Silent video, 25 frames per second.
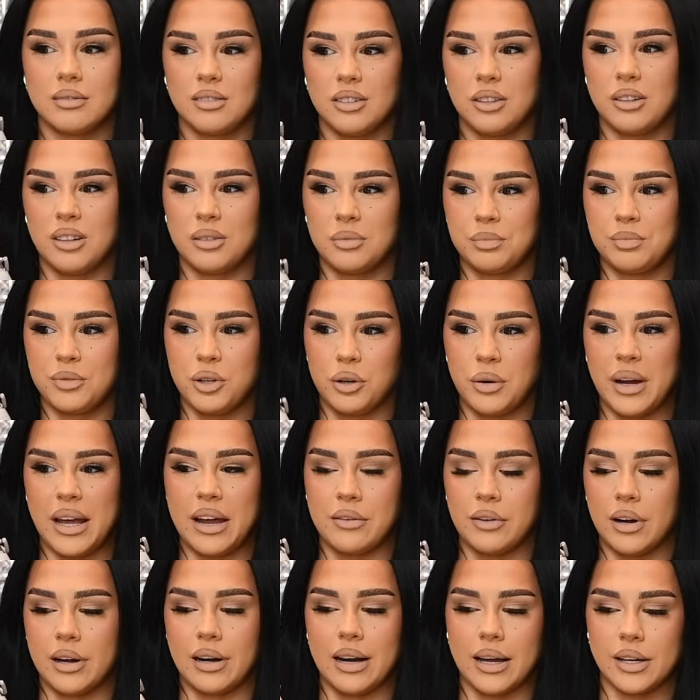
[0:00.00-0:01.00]
You'll hear
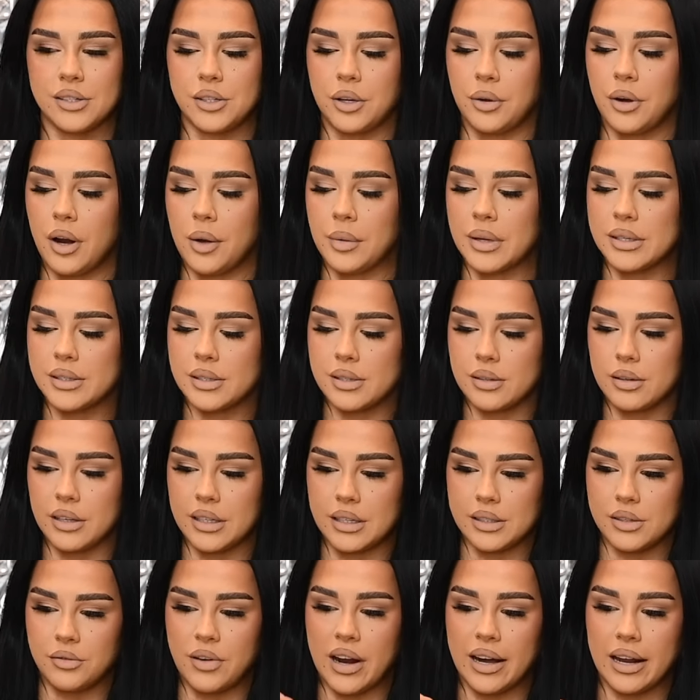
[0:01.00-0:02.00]
a click so you know
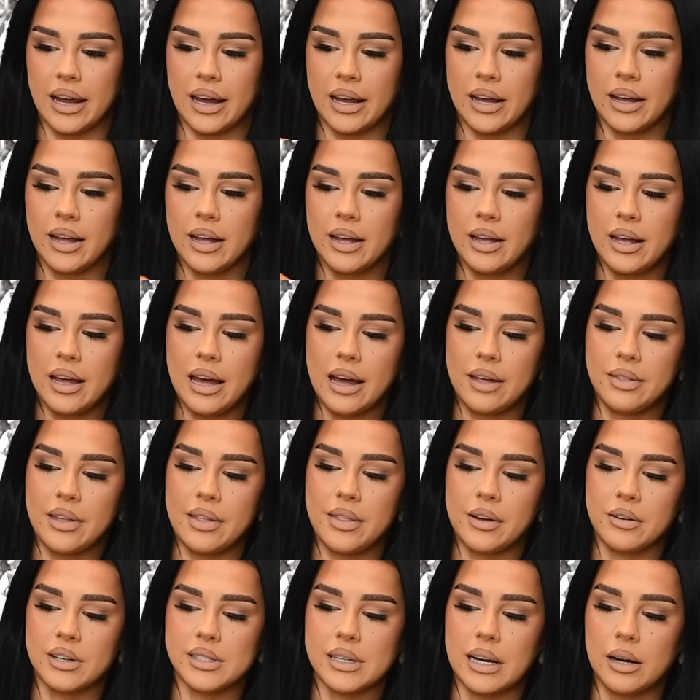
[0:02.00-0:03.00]
it's ready. And then
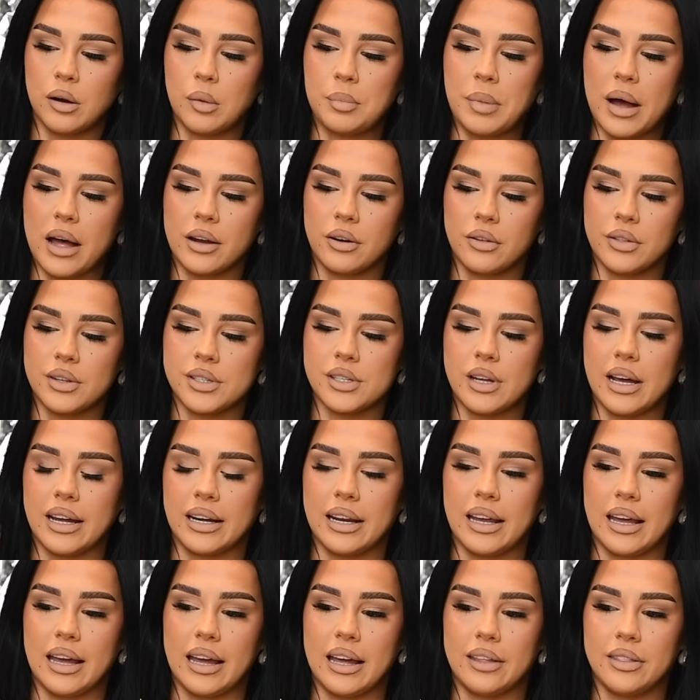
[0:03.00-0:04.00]
there is a little button on the side
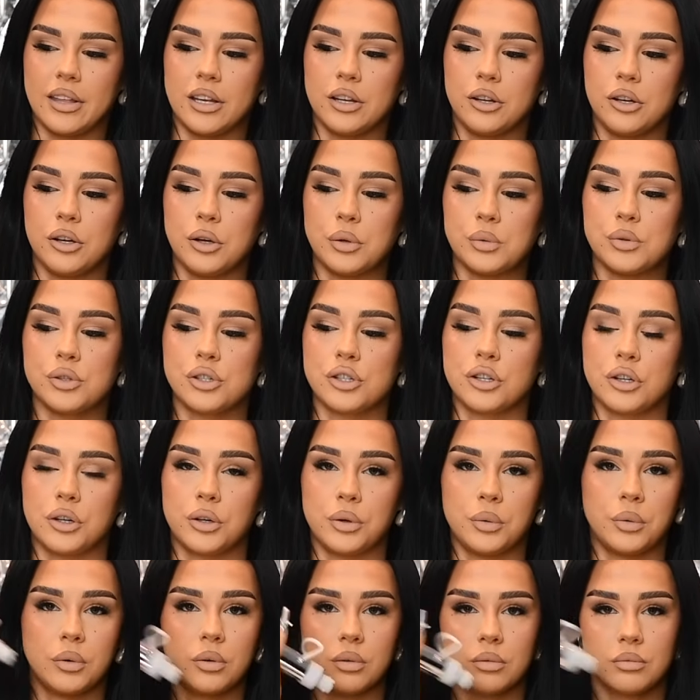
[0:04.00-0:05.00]
here that you use
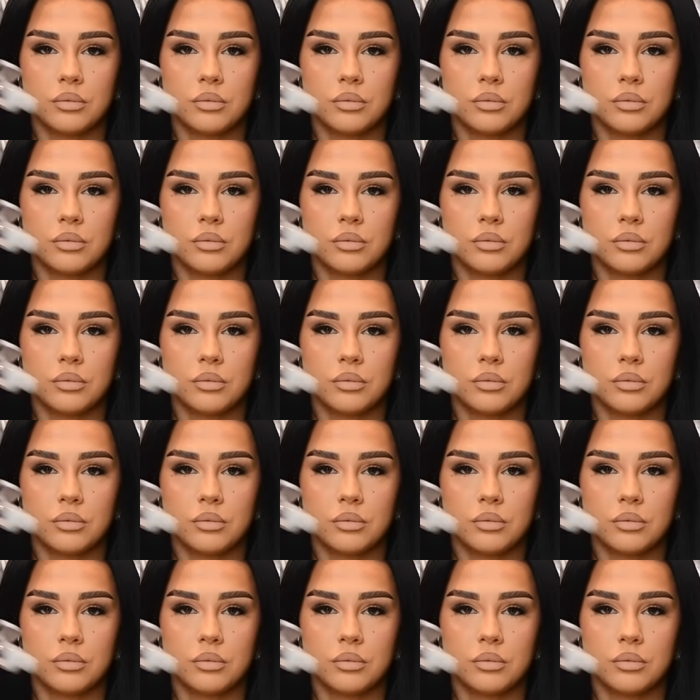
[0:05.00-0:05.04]
to